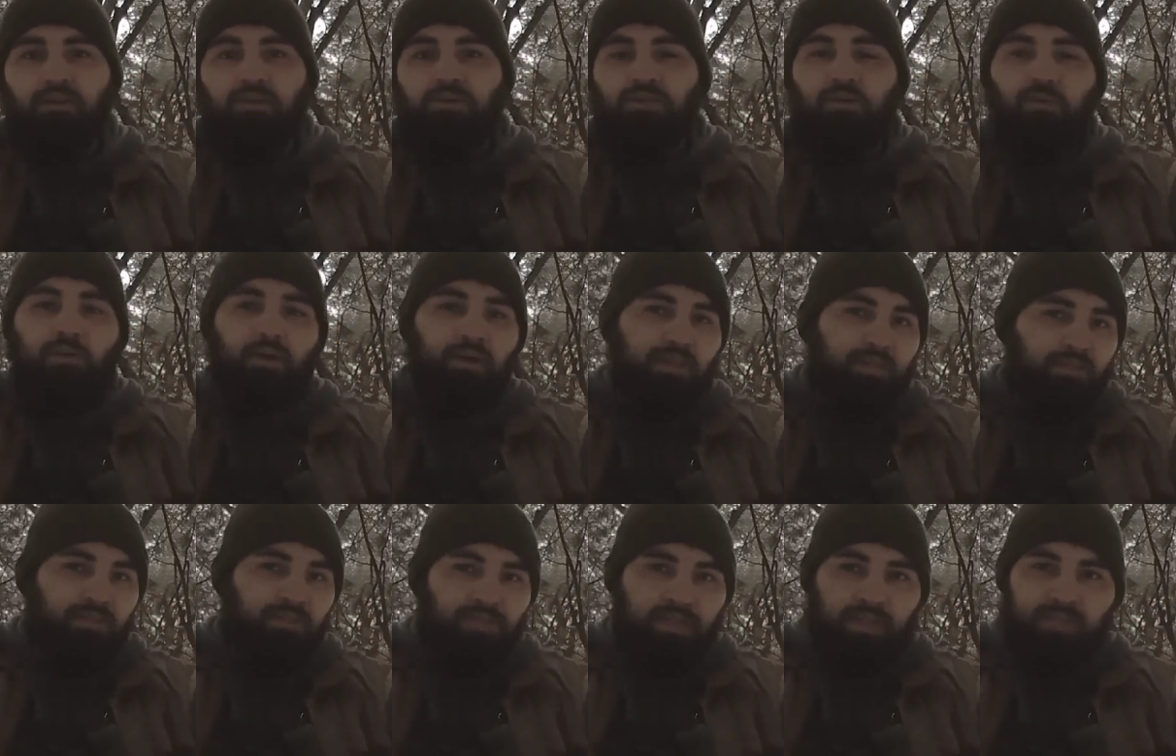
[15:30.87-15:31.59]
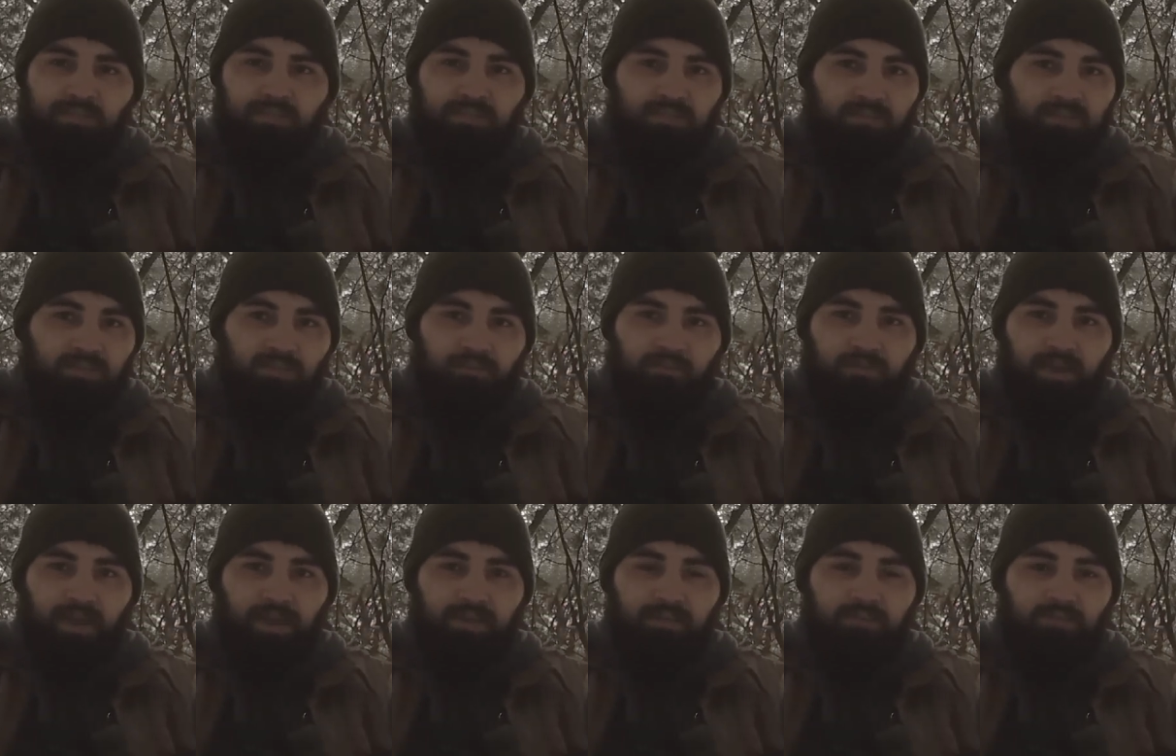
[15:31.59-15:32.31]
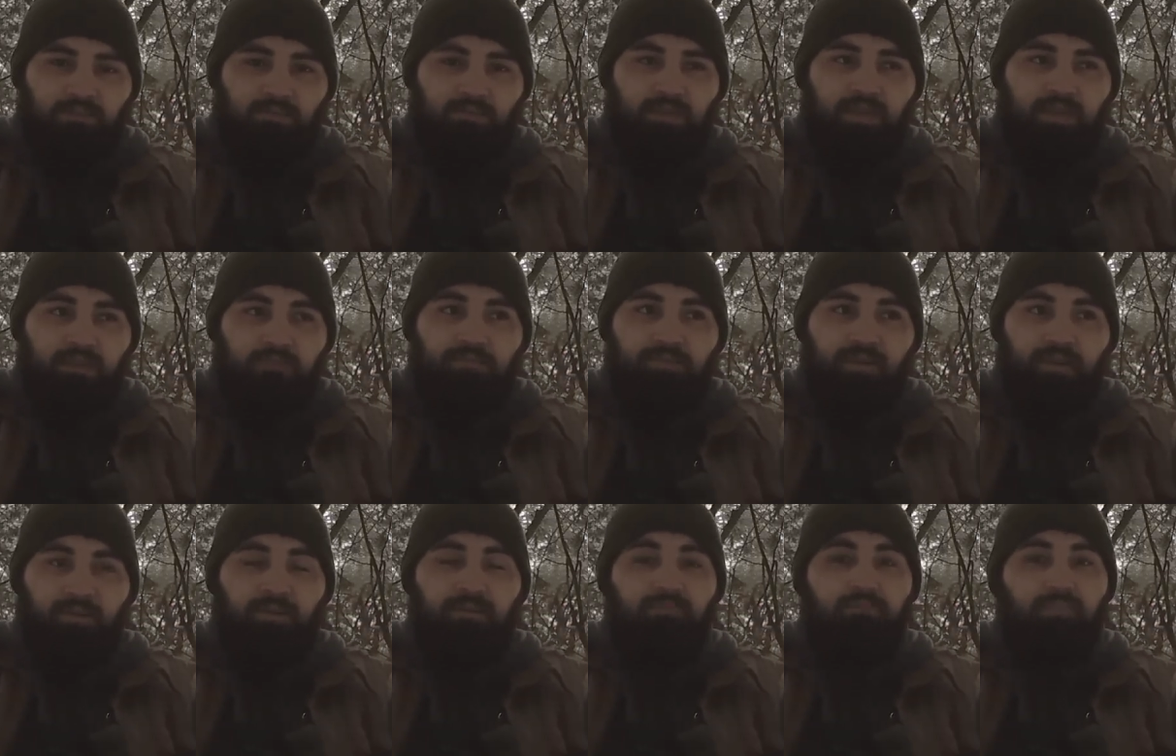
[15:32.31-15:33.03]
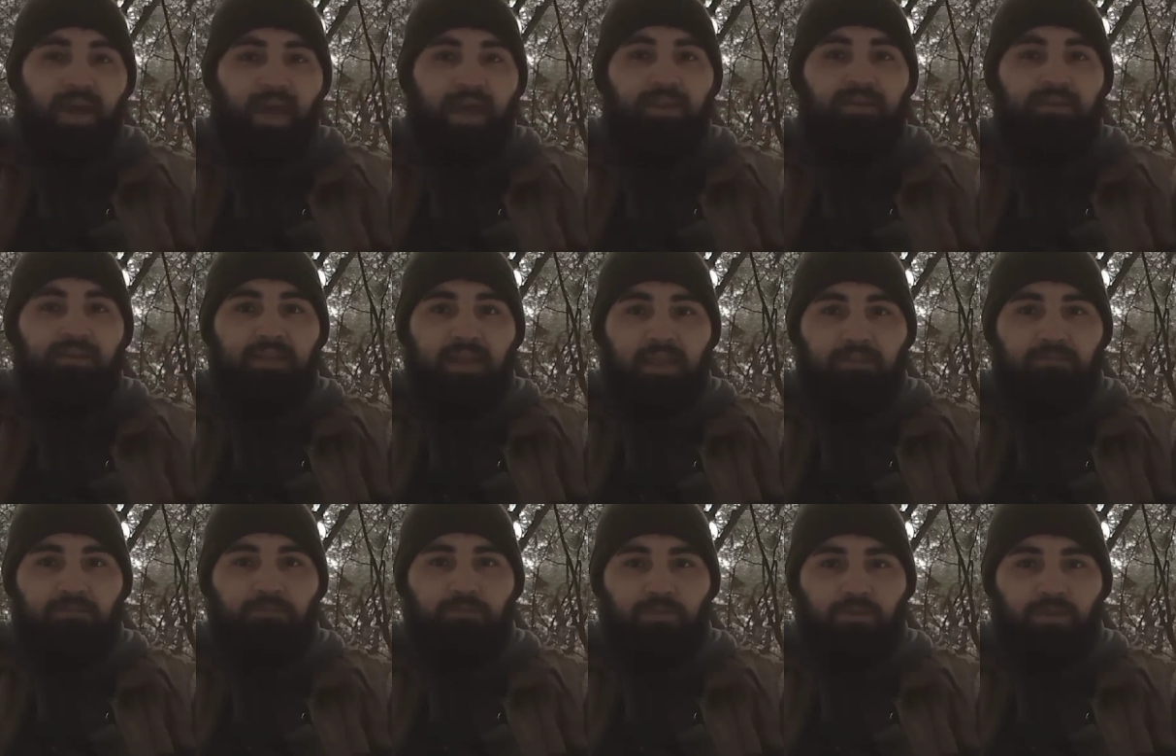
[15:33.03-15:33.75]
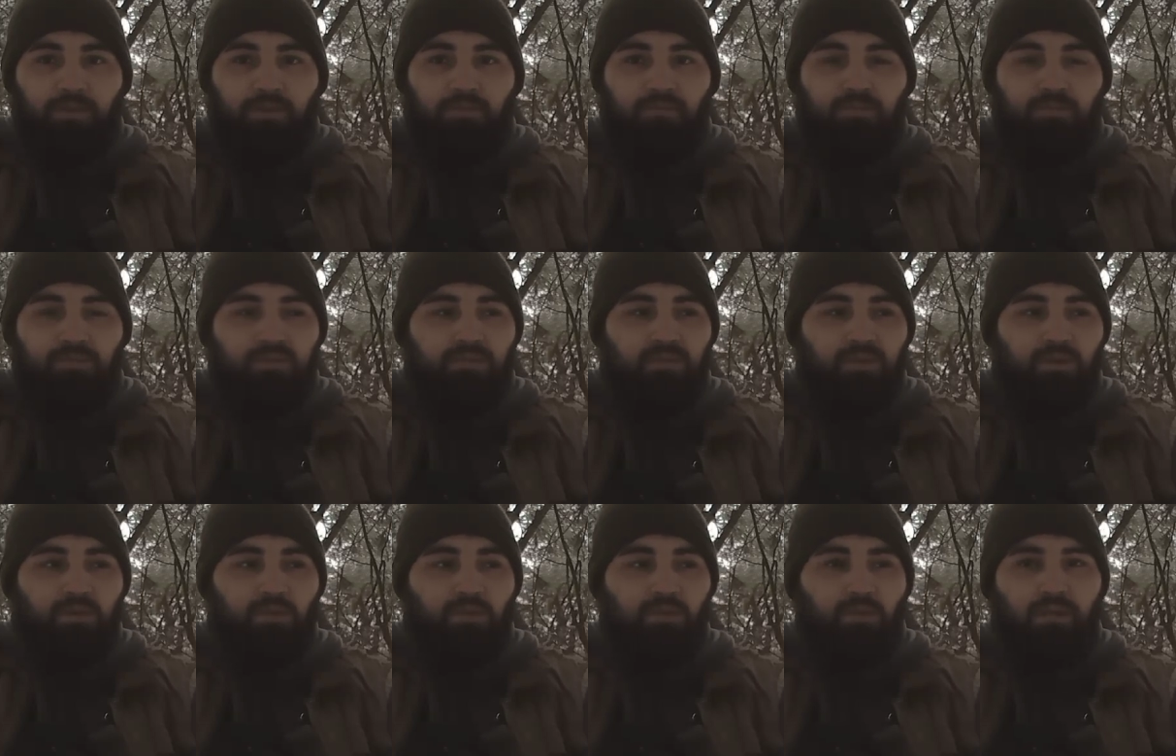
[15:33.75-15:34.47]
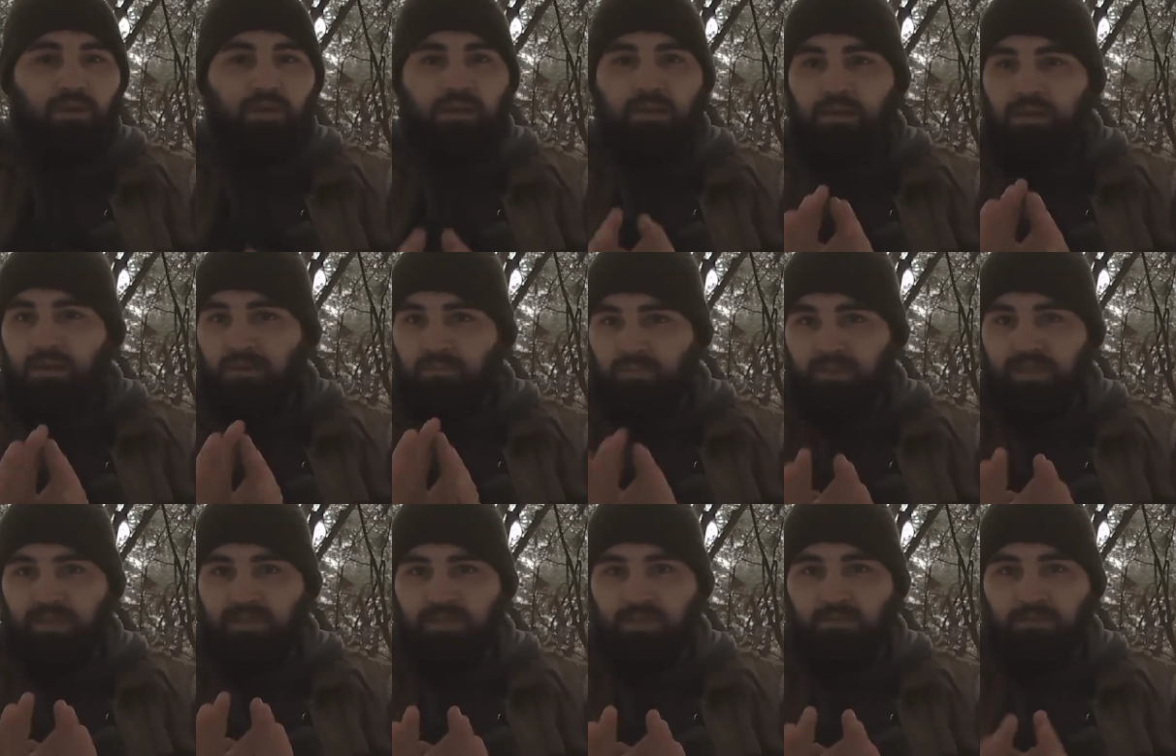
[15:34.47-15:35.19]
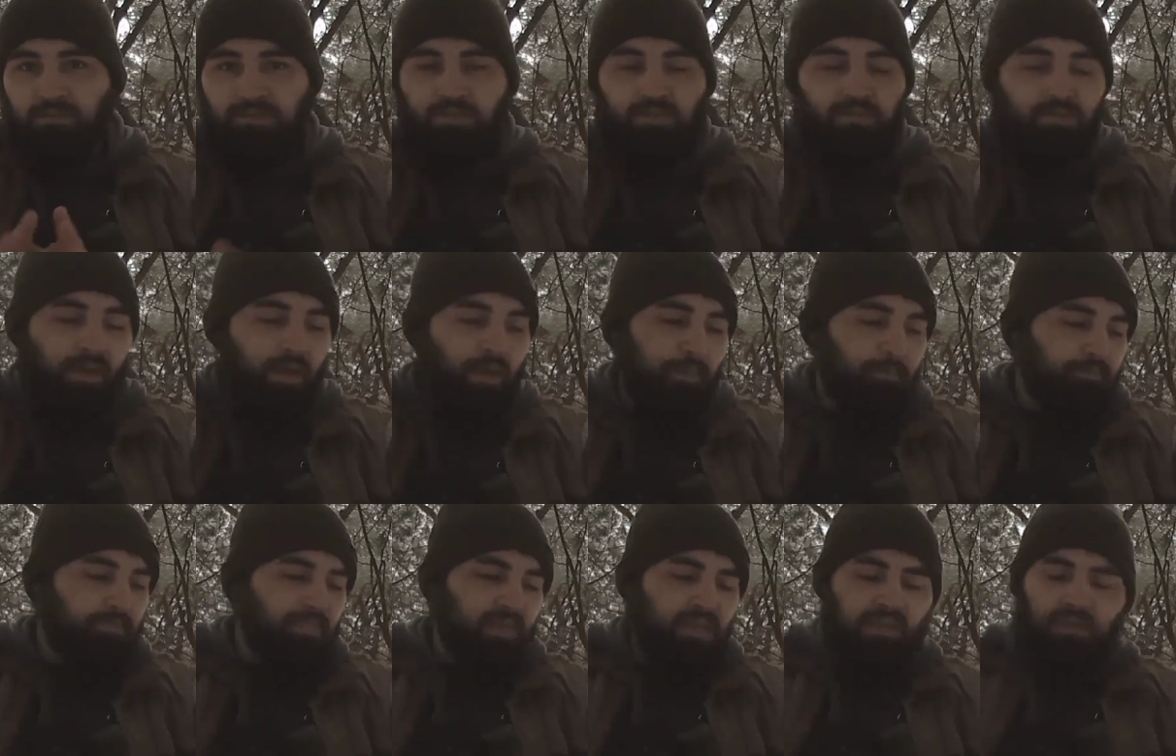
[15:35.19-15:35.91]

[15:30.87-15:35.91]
And you don't want to ingest this stuff, guys. It'll be a very bad day for you. So please don't do that.